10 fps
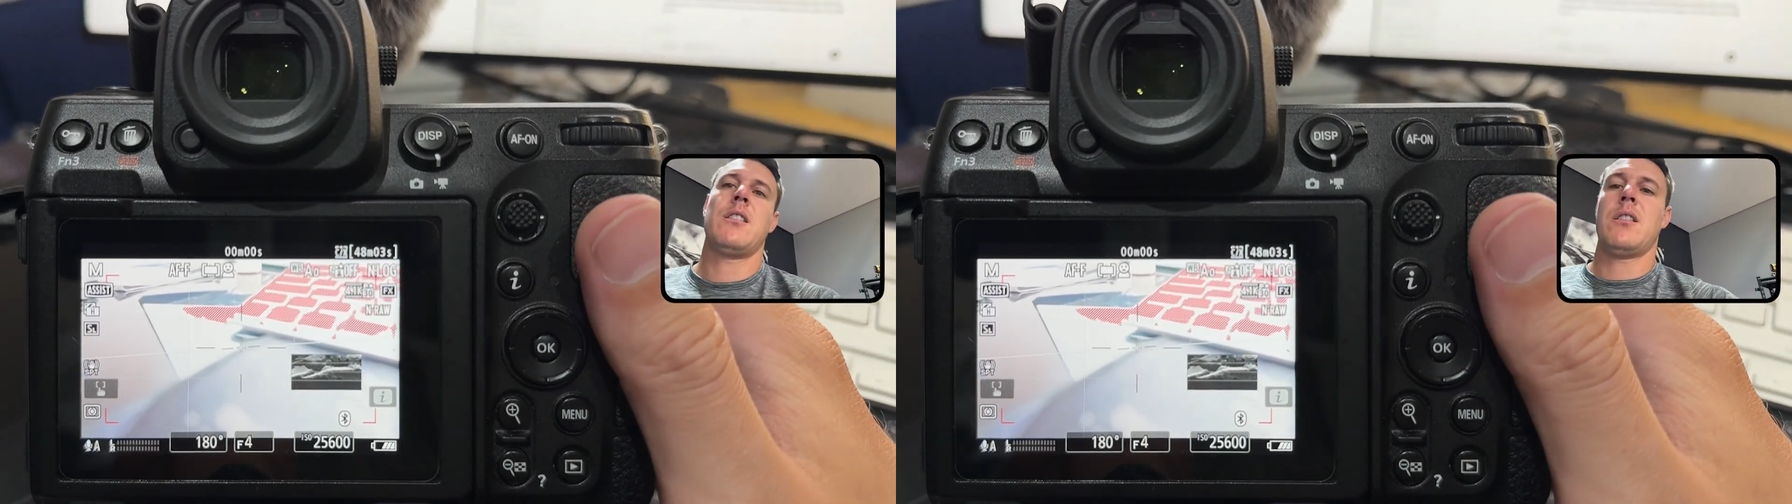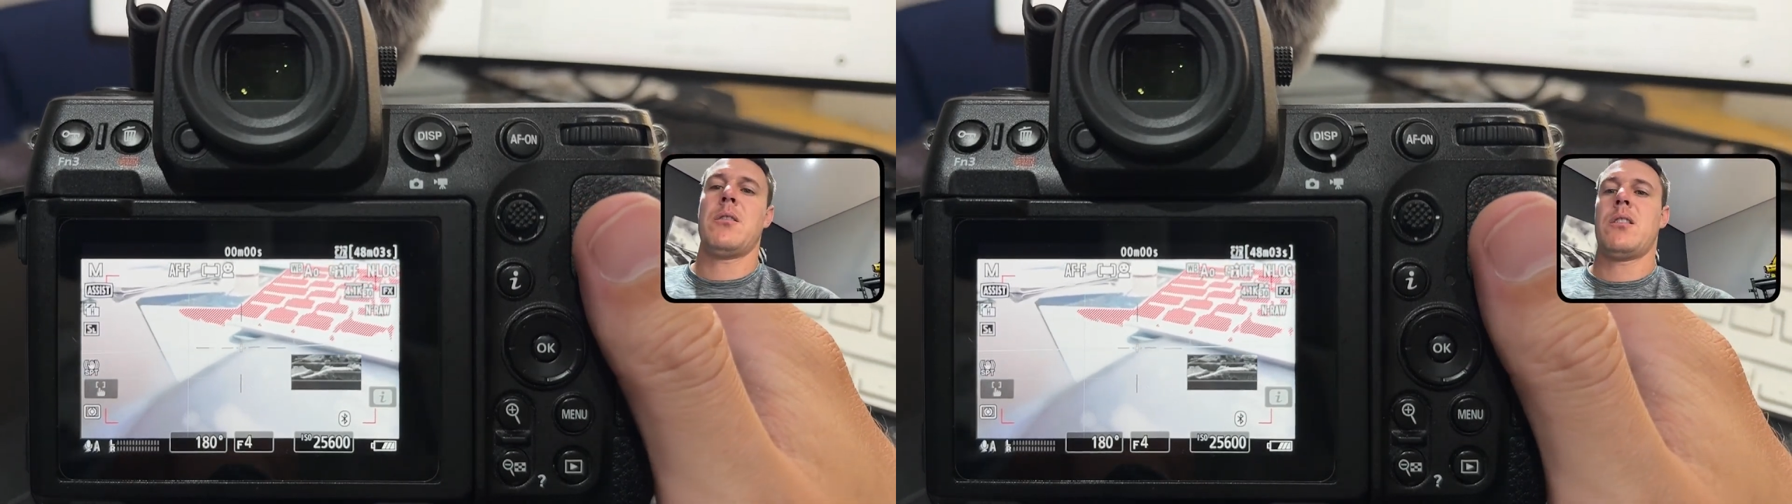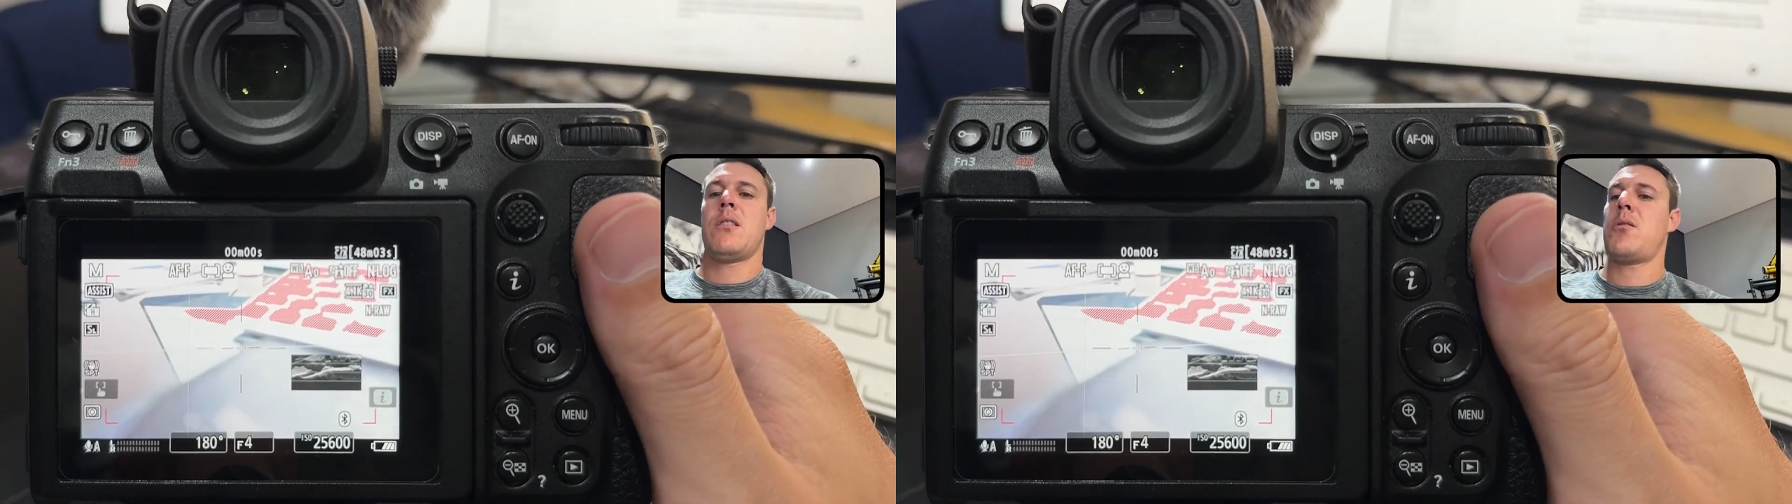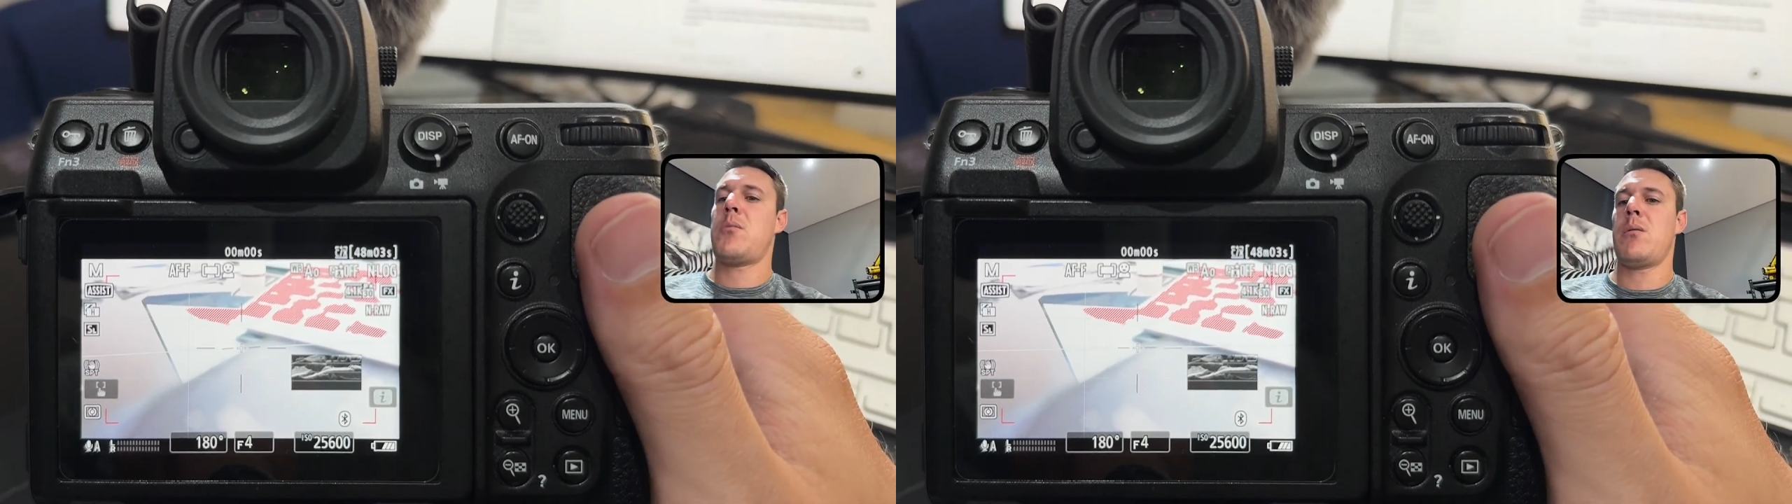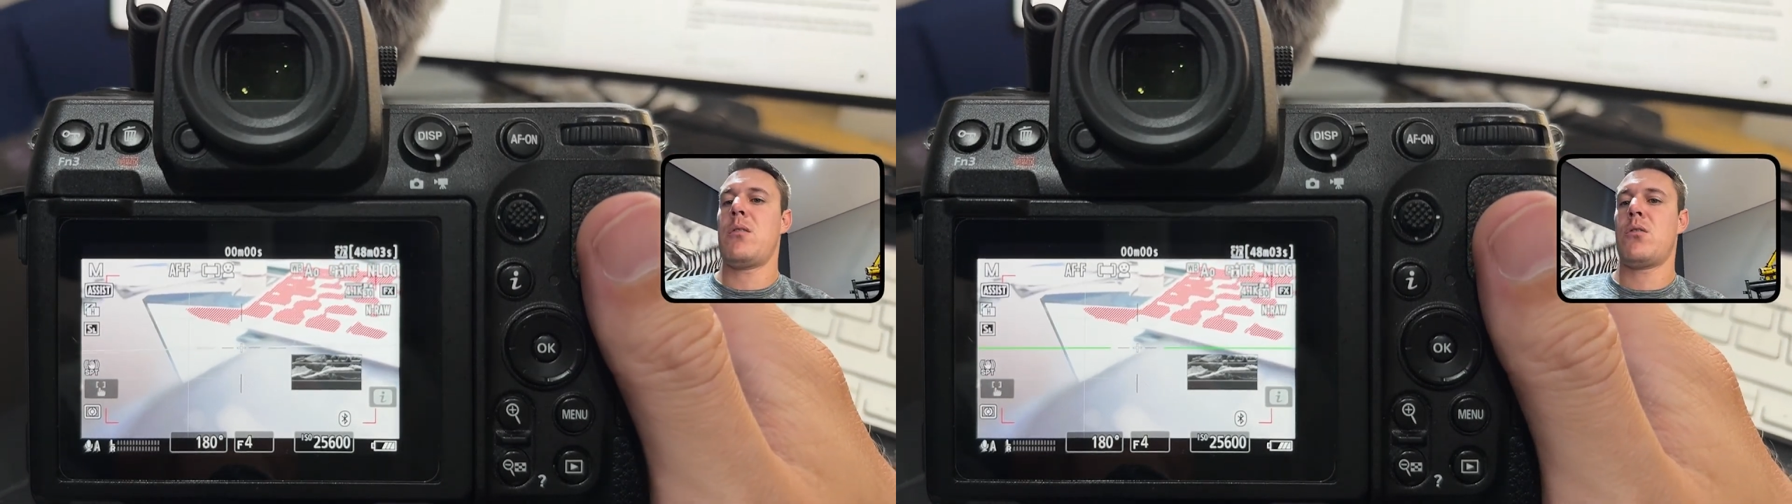and i'll
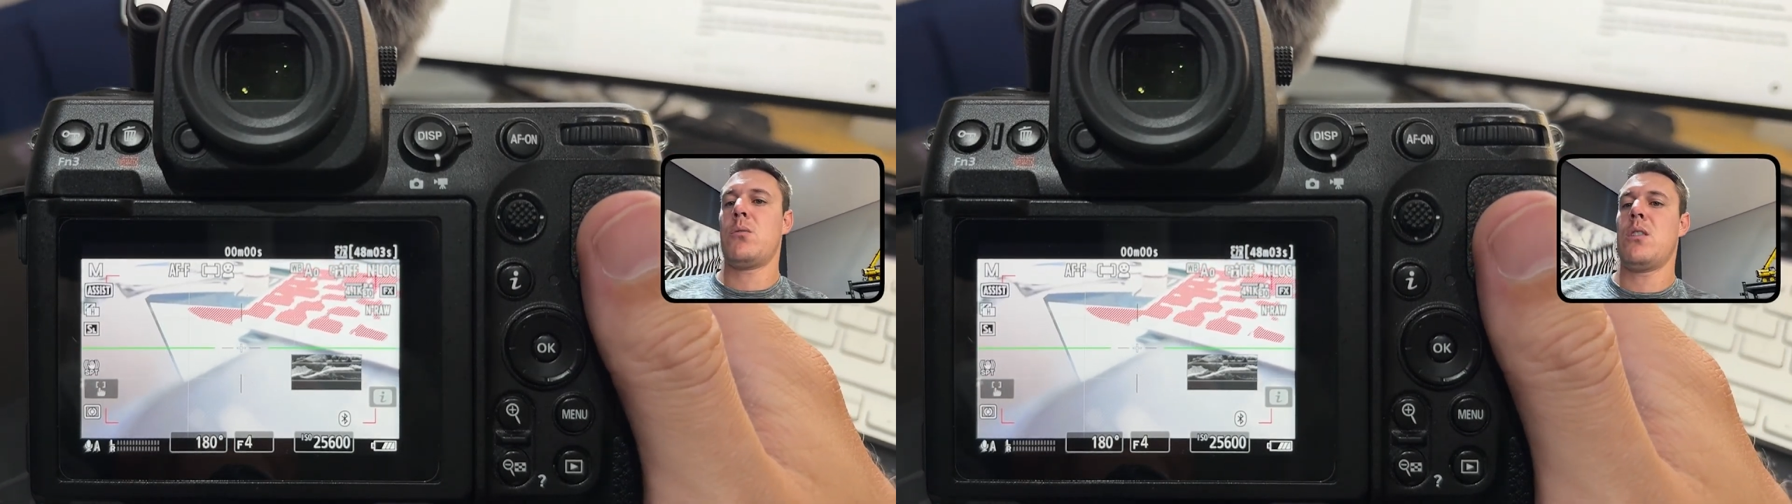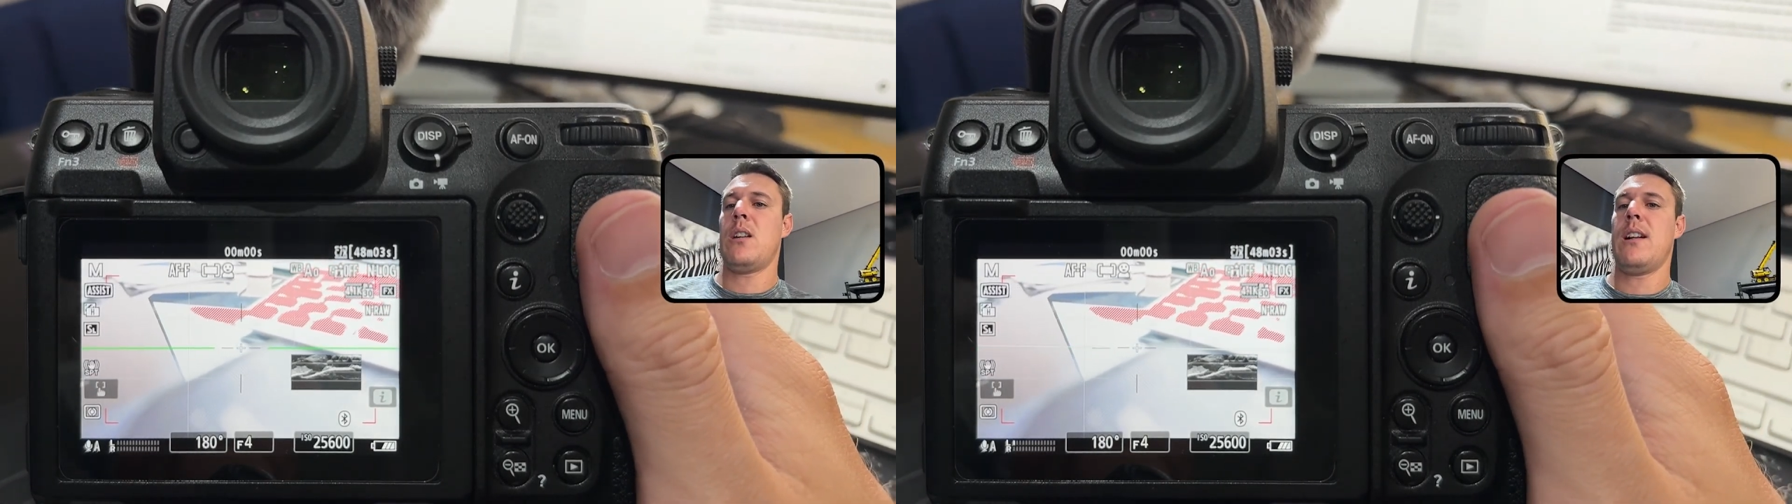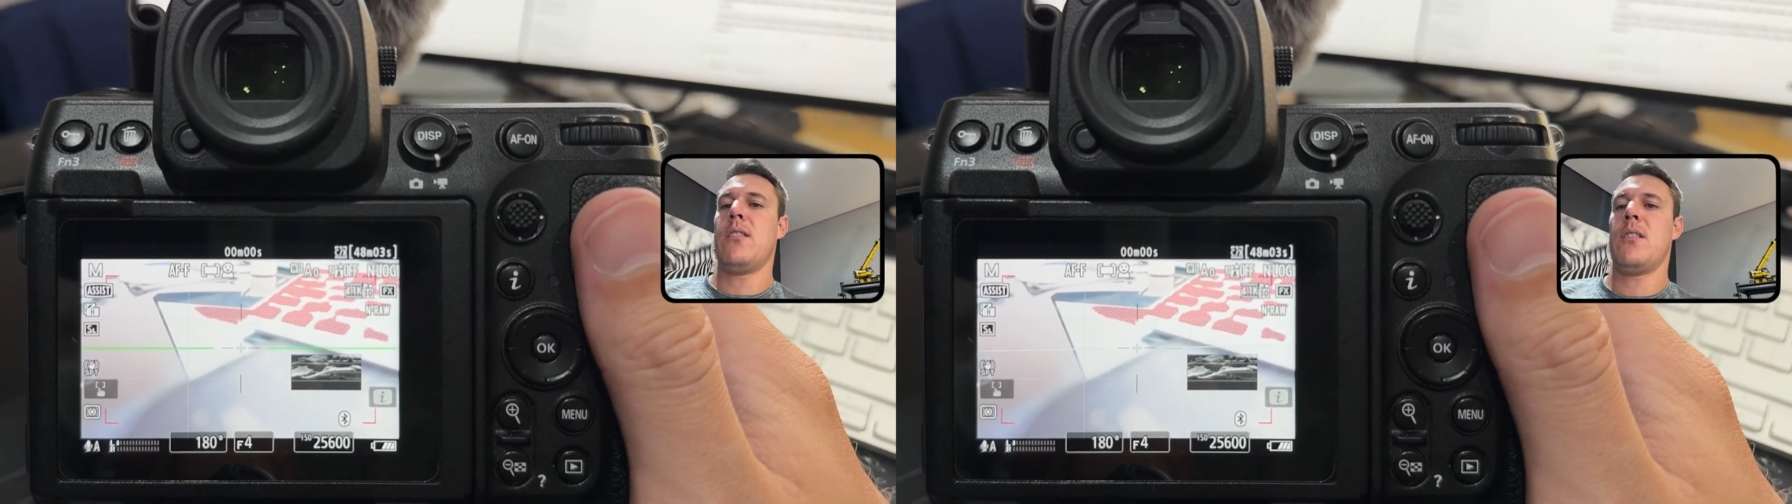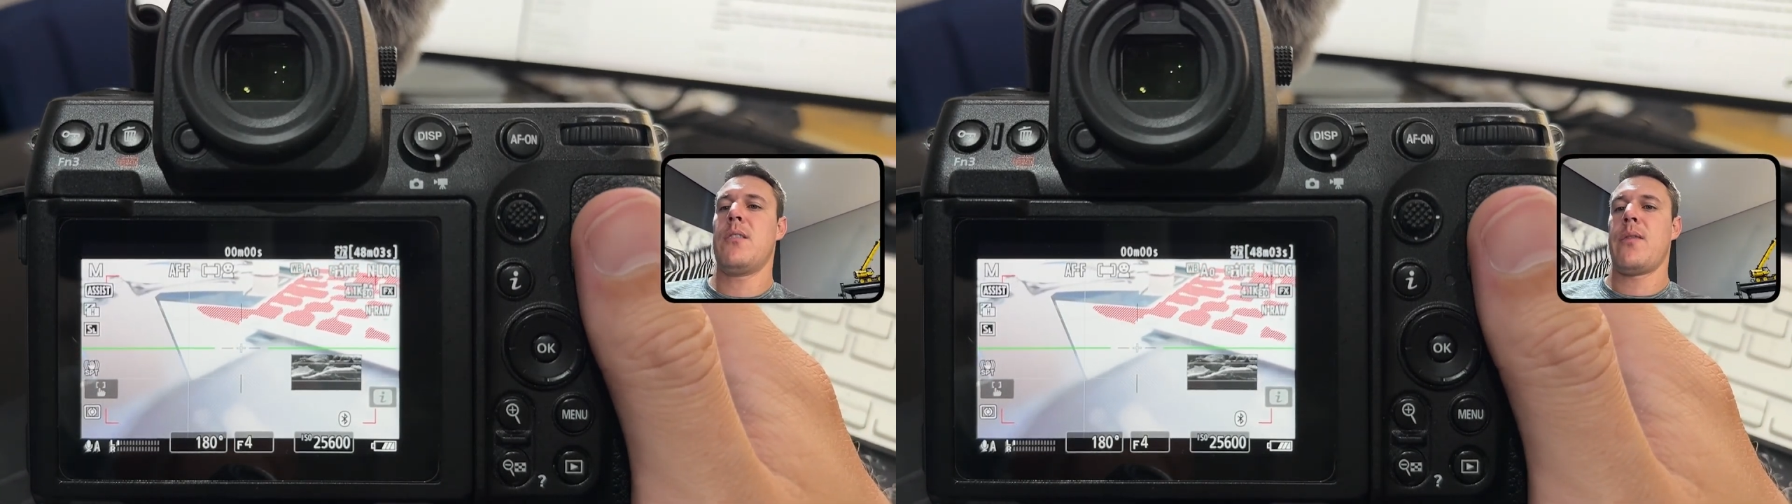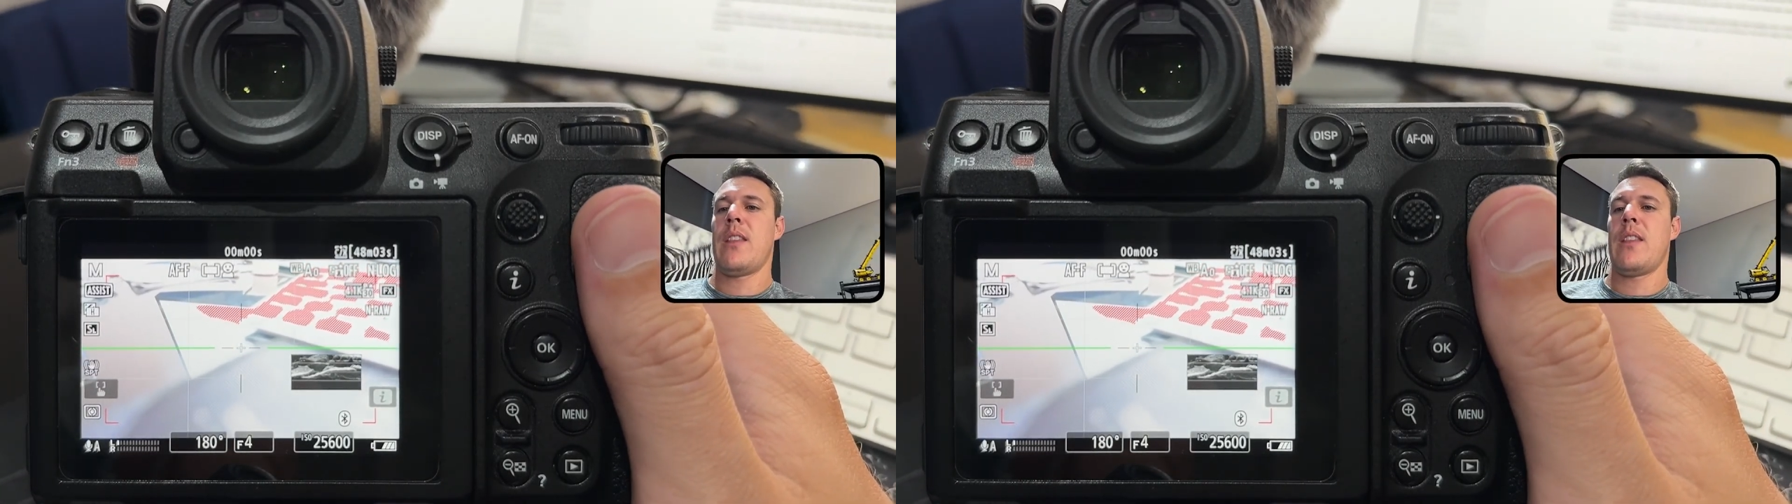maybe switch later on